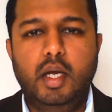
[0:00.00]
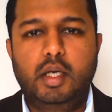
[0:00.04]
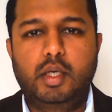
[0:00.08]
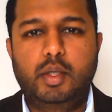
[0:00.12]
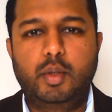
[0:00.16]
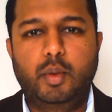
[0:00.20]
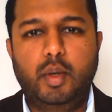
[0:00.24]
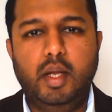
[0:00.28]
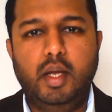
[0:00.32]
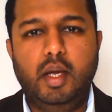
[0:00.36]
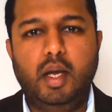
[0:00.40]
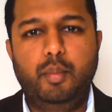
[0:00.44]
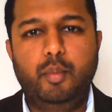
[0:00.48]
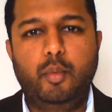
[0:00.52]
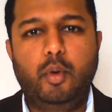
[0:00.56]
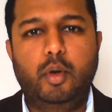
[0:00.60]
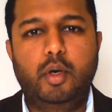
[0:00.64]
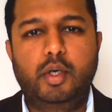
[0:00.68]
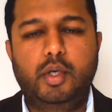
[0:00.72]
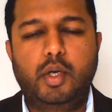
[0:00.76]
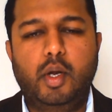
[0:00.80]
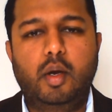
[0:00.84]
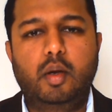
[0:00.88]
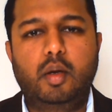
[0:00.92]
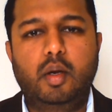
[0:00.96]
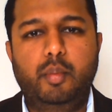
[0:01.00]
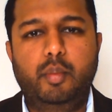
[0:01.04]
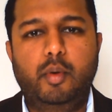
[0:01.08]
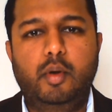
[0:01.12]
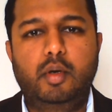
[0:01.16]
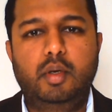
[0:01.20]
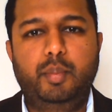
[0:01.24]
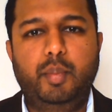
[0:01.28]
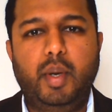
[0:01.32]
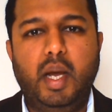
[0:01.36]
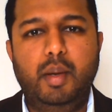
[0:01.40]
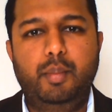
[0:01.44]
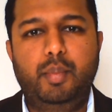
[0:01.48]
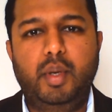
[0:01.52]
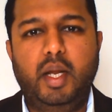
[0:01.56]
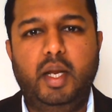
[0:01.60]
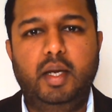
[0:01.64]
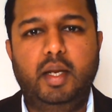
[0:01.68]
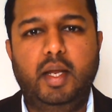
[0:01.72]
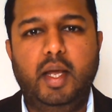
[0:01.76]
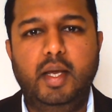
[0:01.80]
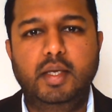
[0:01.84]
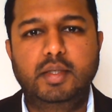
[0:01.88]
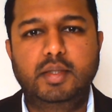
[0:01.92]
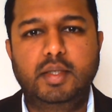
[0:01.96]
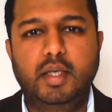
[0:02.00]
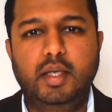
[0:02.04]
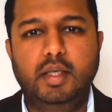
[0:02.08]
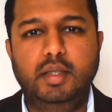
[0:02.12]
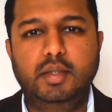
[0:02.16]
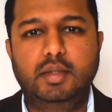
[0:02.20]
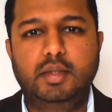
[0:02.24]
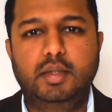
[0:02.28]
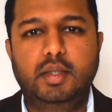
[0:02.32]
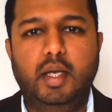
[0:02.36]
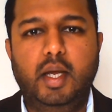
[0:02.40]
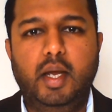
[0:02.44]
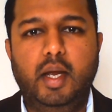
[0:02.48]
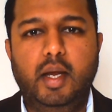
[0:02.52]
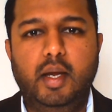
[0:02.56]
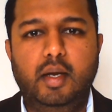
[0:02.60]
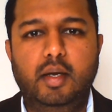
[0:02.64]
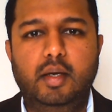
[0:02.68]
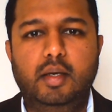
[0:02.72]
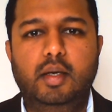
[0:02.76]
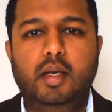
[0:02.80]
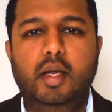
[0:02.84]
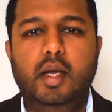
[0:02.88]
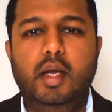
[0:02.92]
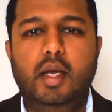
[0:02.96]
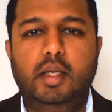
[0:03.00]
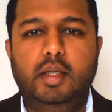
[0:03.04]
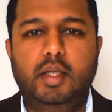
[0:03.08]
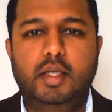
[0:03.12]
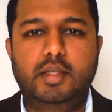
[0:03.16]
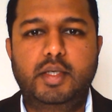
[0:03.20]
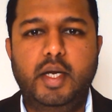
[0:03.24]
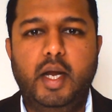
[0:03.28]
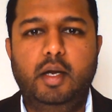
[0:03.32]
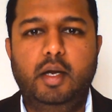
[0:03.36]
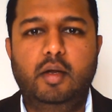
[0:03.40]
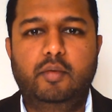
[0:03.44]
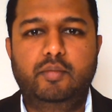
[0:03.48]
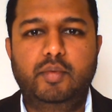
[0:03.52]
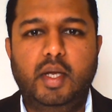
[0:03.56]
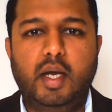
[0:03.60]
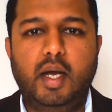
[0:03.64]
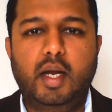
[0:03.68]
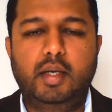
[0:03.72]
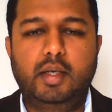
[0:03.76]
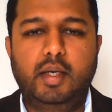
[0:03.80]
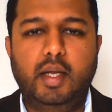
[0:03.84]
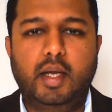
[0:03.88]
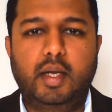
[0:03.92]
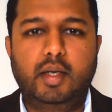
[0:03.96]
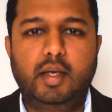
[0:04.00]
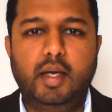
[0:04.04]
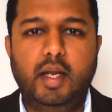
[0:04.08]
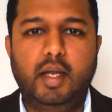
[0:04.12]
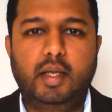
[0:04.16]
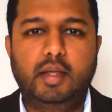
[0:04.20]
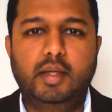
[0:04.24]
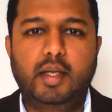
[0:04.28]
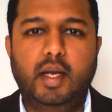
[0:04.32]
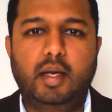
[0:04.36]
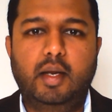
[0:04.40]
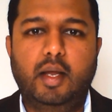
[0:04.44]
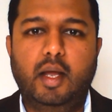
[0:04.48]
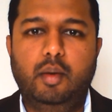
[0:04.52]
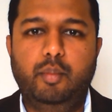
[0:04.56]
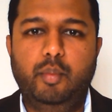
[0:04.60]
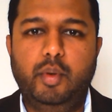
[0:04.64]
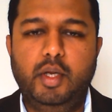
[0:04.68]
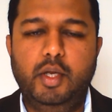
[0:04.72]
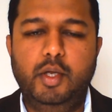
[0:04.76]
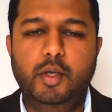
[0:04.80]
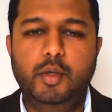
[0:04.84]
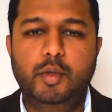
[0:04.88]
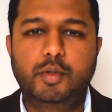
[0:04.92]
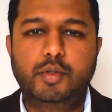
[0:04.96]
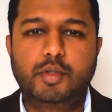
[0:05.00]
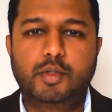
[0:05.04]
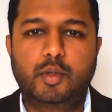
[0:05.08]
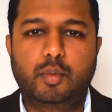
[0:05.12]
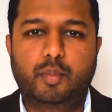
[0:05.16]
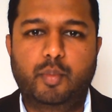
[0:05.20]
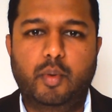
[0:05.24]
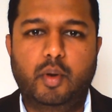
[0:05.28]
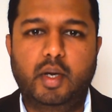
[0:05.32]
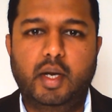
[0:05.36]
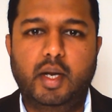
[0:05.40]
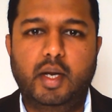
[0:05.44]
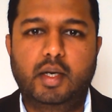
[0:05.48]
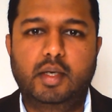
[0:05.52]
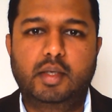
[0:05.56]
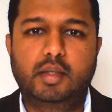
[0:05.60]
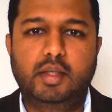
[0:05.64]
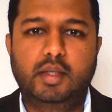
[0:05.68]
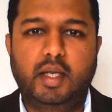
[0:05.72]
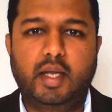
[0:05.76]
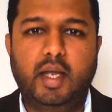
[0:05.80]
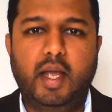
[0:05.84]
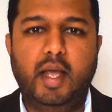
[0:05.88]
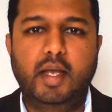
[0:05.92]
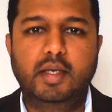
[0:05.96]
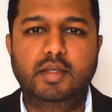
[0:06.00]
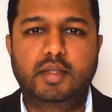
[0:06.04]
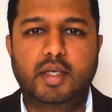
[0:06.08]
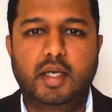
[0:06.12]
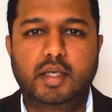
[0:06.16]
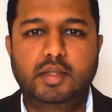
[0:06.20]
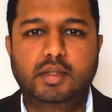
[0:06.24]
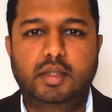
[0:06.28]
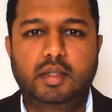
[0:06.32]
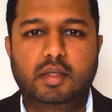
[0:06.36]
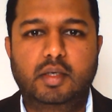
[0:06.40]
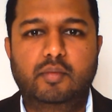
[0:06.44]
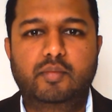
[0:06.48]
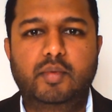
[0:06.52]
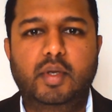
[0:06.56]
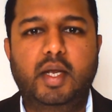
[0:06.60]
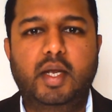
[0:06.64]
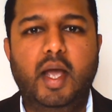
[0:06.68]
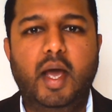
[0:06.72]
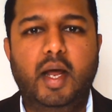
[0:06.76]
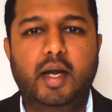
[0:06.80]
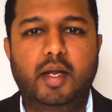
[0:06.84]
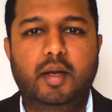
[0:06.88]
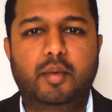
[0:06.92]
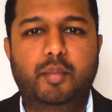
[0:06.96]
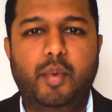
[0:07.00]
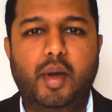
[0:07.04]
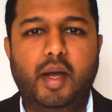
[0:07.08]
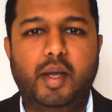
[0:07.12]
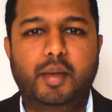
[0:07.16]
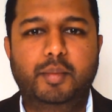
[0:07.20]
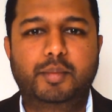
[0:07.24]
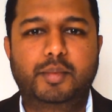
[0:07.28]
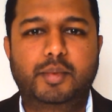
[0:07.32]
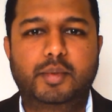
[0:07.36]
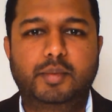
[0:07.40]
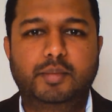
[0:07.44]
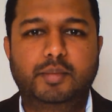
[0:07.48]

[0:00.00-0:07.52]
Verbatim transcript: Today I'm going to talk about pipeline casings and the state-of-the-art technique that can be used to protect the case section of the carrier pipe.